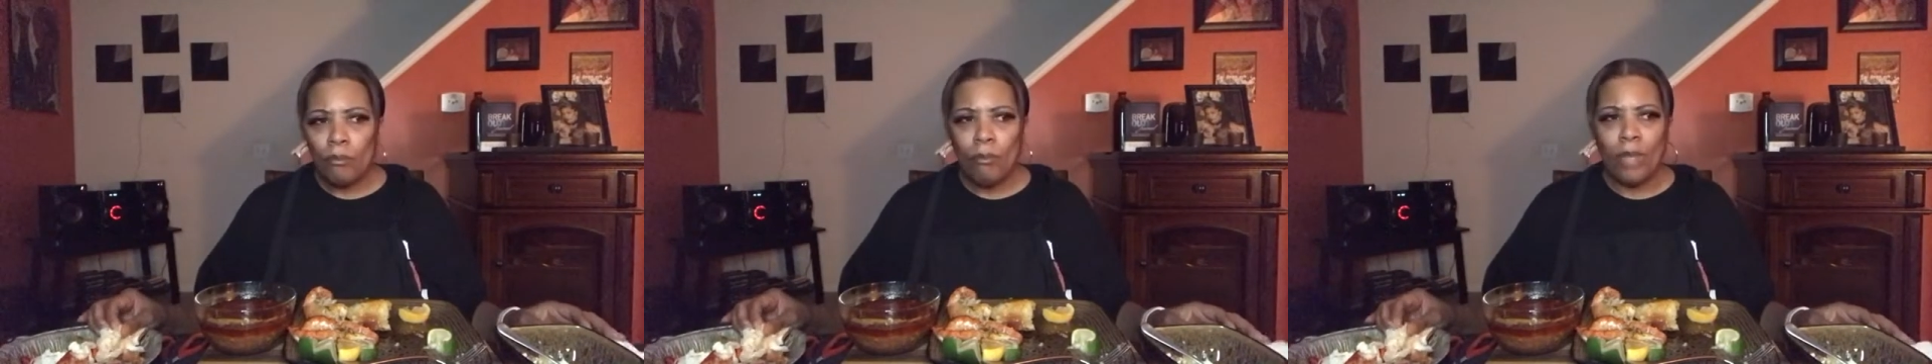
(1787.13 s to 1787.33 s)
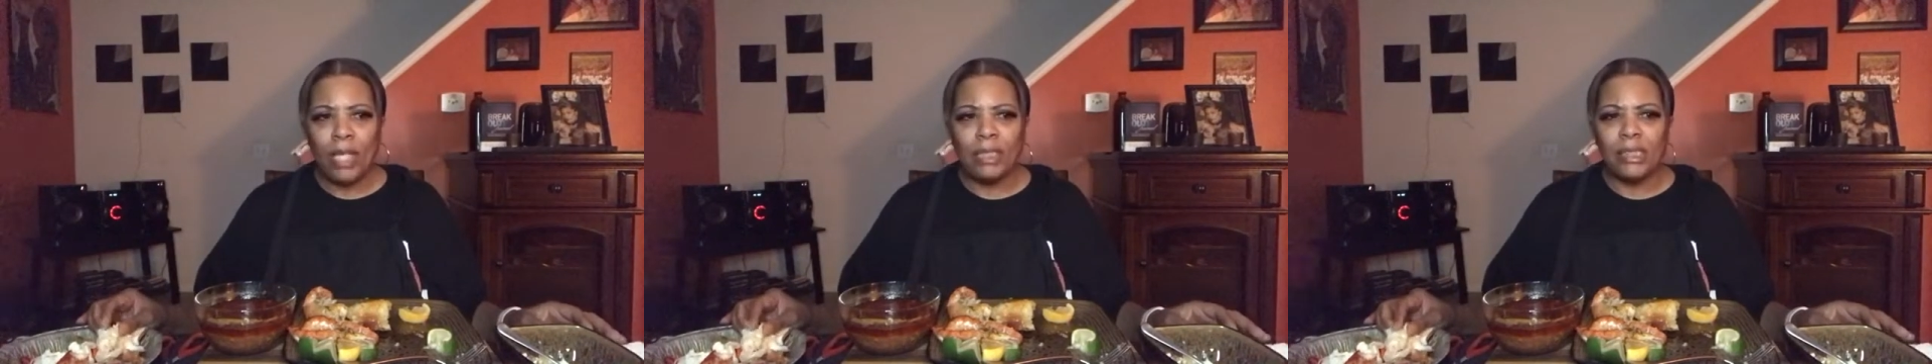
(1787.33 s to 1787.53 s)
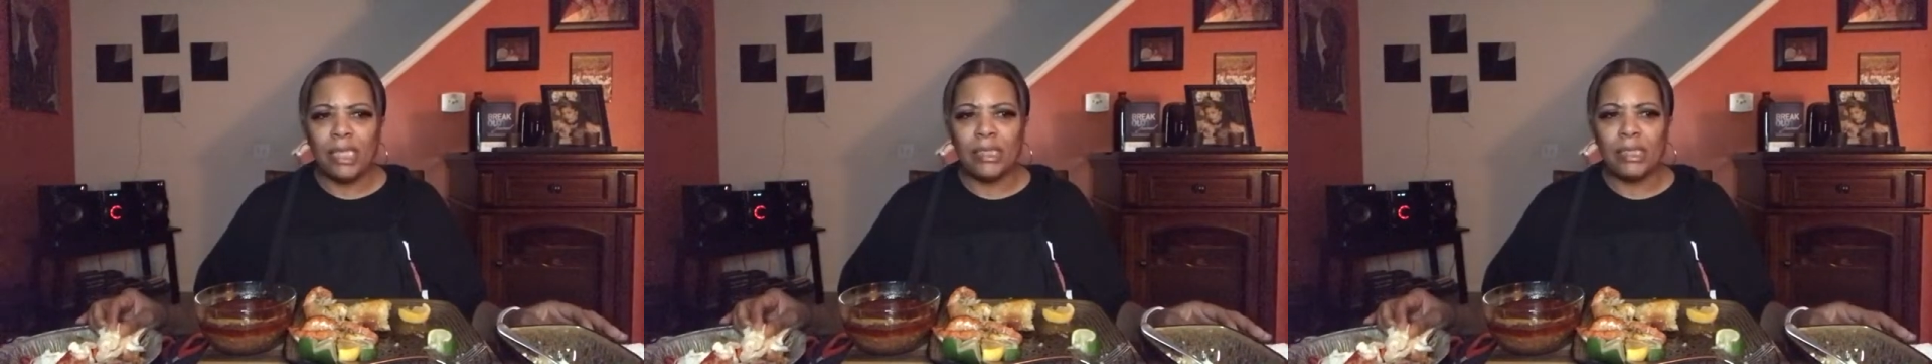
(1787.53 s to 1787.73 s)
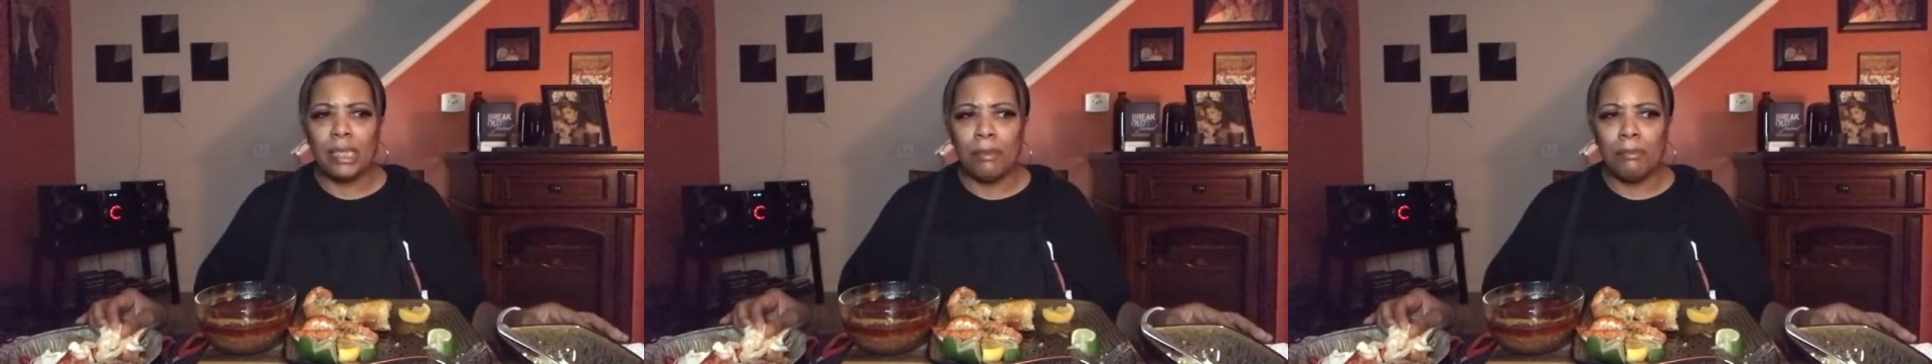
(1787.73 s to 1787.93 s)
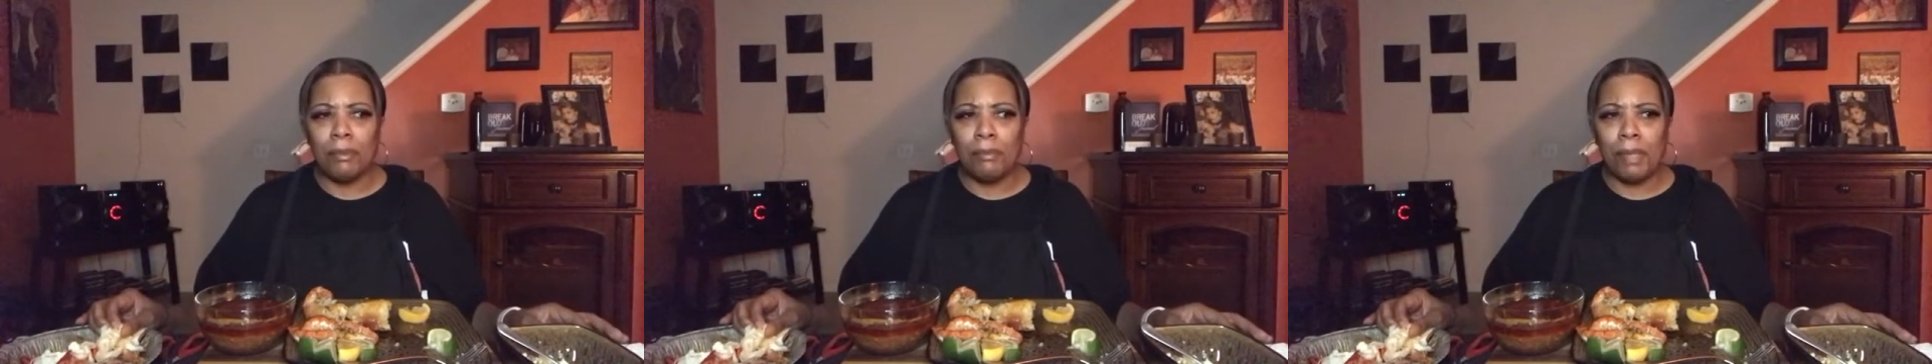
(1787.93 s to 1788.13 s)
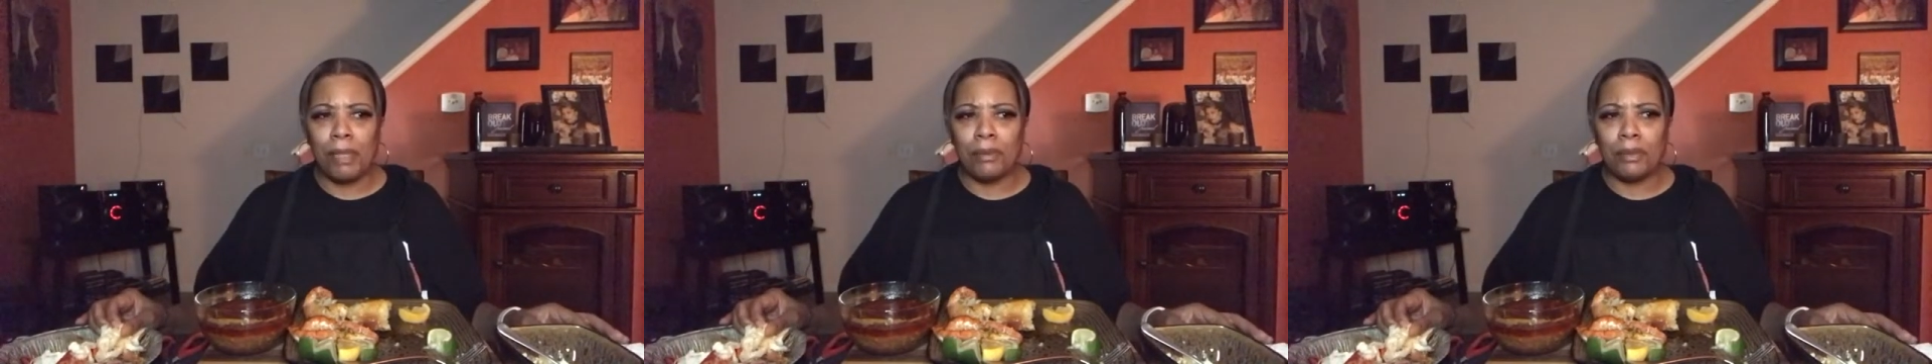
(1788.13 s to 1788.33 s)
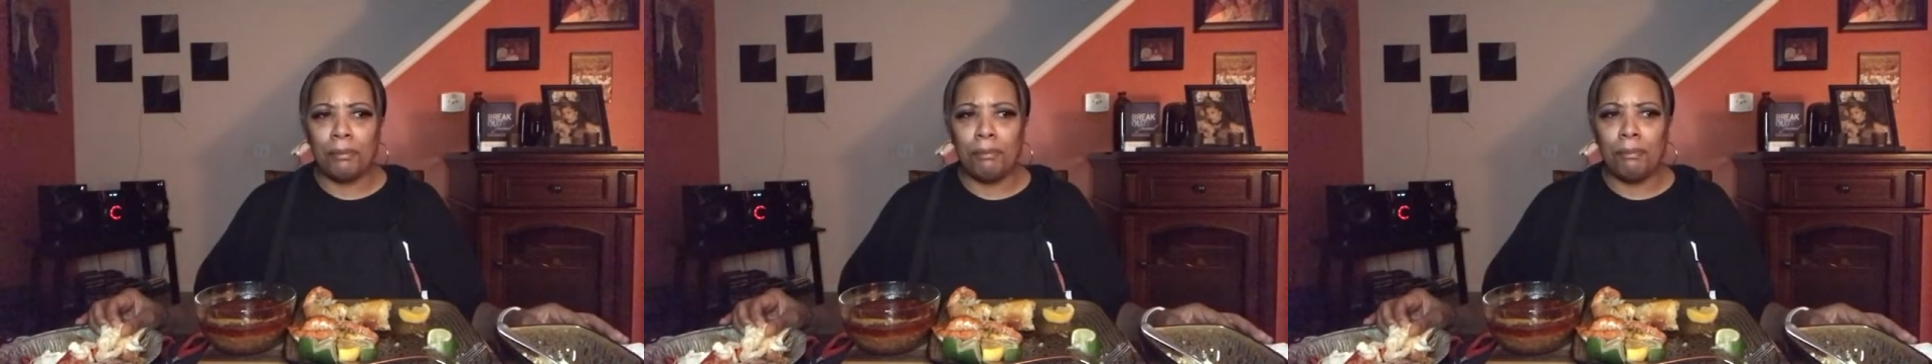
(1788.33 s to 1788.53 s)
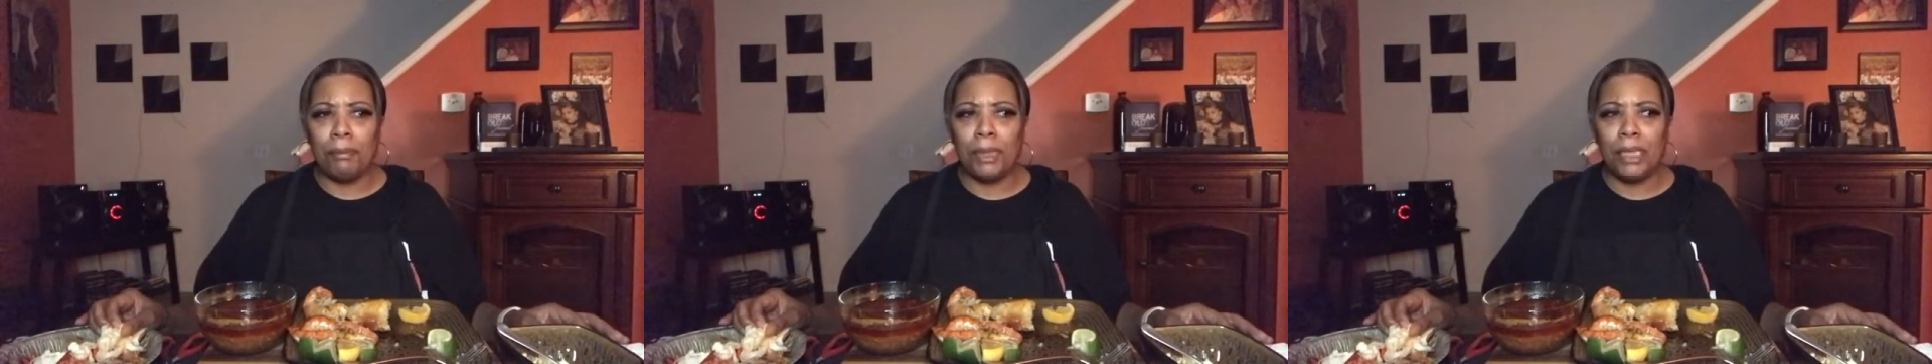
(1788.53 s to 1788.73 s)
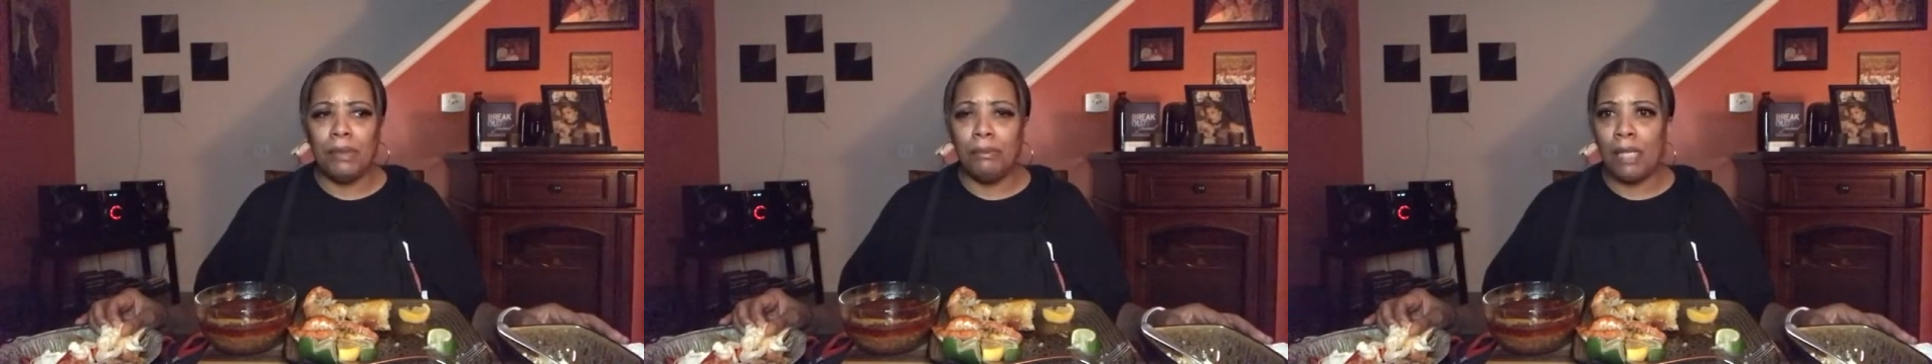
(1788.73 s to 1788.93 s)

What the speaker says: He said something about the beam